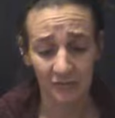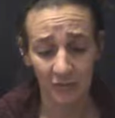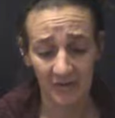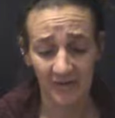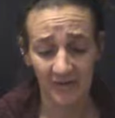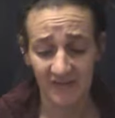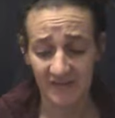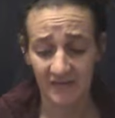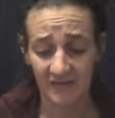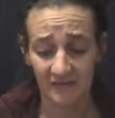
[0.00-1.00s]
quite
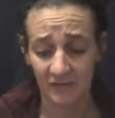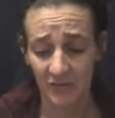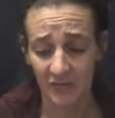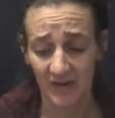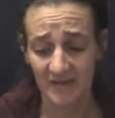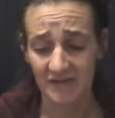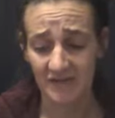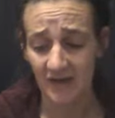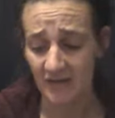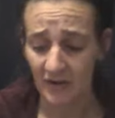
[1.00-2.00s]
nicely for you guys.
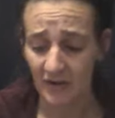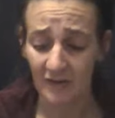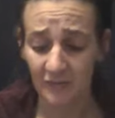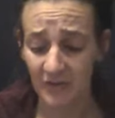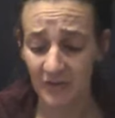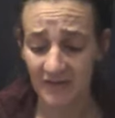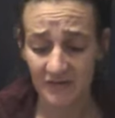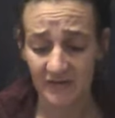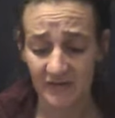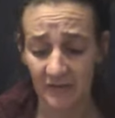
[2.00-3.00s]
There are a few
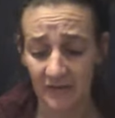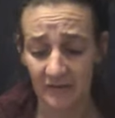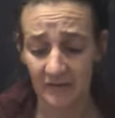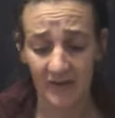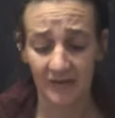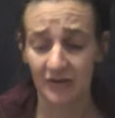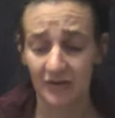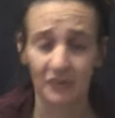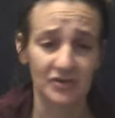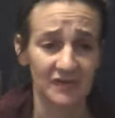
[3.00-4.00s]
cancers out there that,
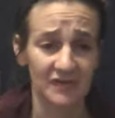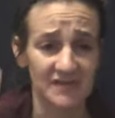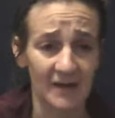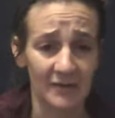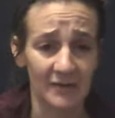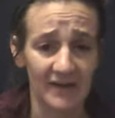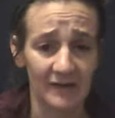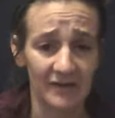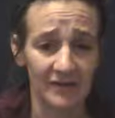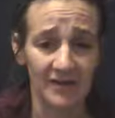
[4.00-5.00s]
took this tower
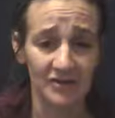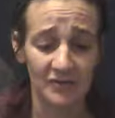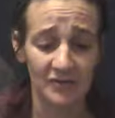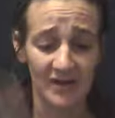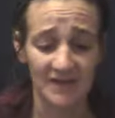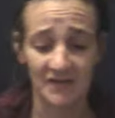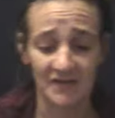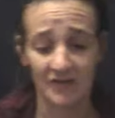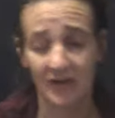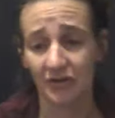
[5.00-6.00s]
down and you guys
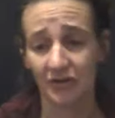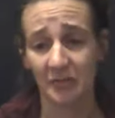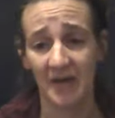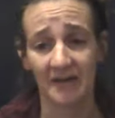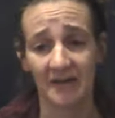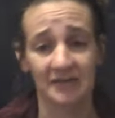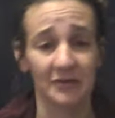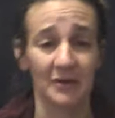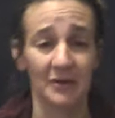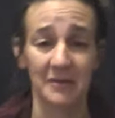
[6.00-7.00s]
are not looking back. You
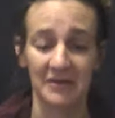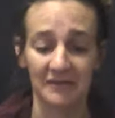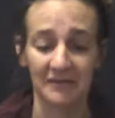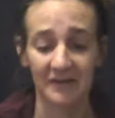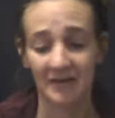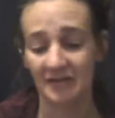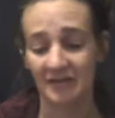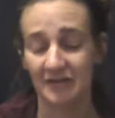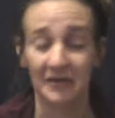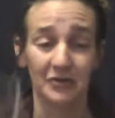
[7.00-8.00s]
know what I mean?
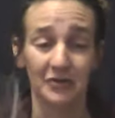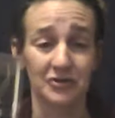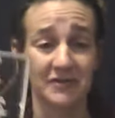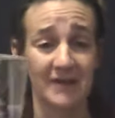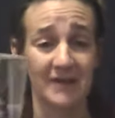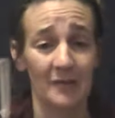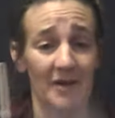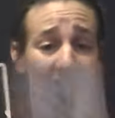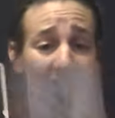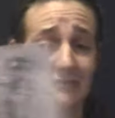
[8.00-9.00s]
You took the tower
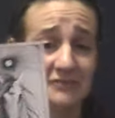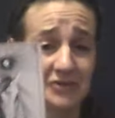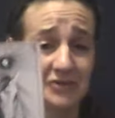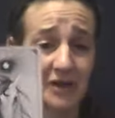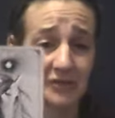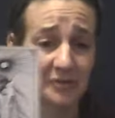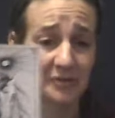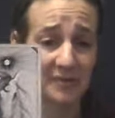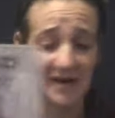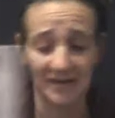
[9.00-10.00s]
down, you're not looking
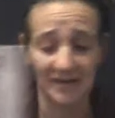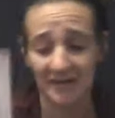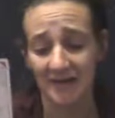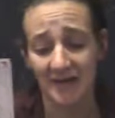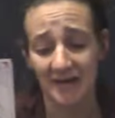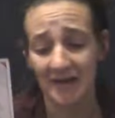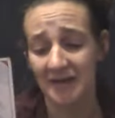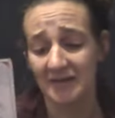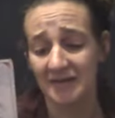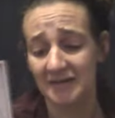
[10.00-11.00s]
back,
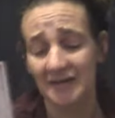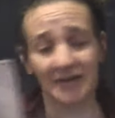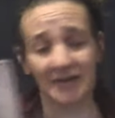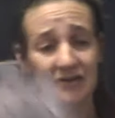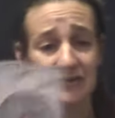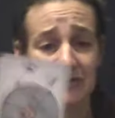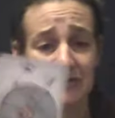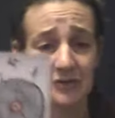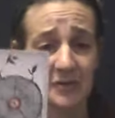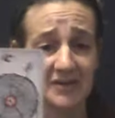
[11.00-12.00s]
and you're
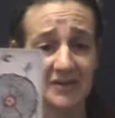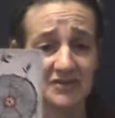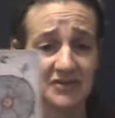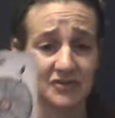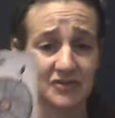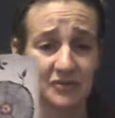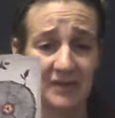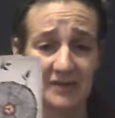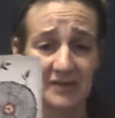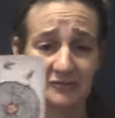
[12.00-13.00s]
going into your new
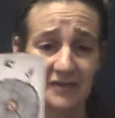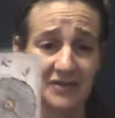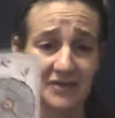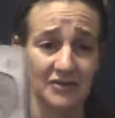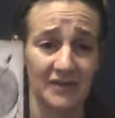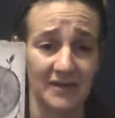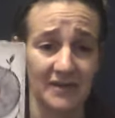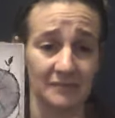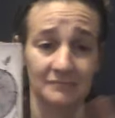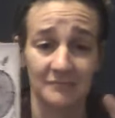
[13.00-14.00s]
life and you're
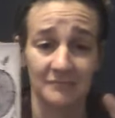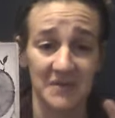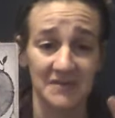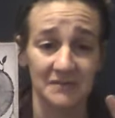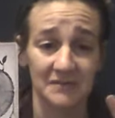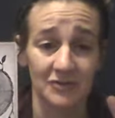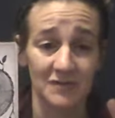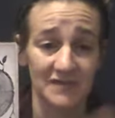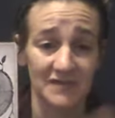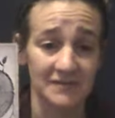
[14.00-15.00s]
like, peace,
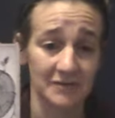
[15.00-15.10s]
deuces,